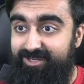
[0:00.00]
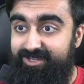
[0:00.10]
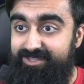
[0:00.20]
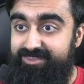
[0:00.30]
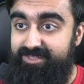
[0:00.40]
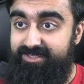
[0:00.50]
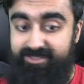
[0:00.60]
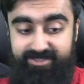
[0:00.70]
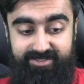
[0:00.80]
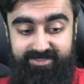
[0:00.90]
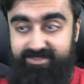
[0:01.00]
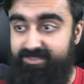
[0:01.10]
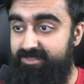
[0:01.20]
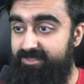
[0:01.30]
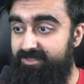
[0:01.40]
thing
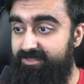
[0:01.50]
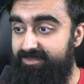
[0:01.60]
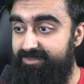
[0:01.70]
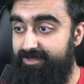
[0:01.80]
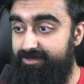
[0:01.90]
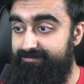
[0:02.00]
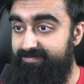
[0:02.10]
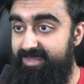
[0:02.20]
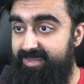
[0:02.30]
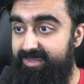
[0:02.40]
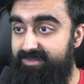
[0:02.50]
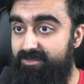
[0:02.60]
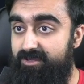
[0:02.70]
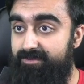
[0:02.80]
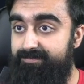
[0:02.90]
there.
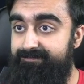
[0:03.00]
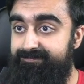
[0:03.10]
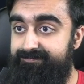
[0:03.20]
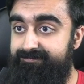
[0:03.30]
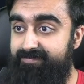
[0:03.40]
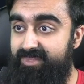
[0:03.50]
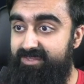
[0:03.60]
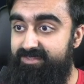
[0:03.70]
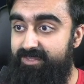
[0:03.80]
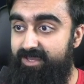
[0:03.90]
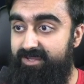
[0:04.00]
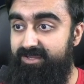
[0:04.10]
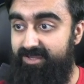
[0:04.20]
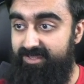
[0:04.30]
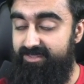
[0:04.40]
And yeah,
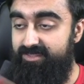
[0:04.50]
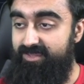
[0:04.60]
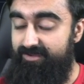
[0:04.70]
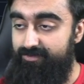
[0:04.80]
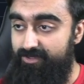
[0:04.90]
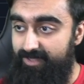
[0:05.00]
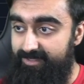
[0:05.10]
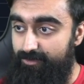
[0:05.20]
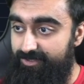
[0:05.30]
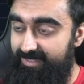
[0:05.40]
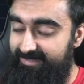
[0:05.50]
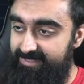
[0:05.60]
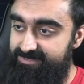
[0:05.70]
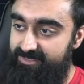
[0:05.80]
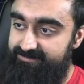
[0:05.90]
I really like looking at
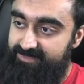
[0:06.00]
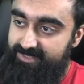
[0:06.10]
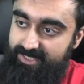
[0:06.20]
that stuff.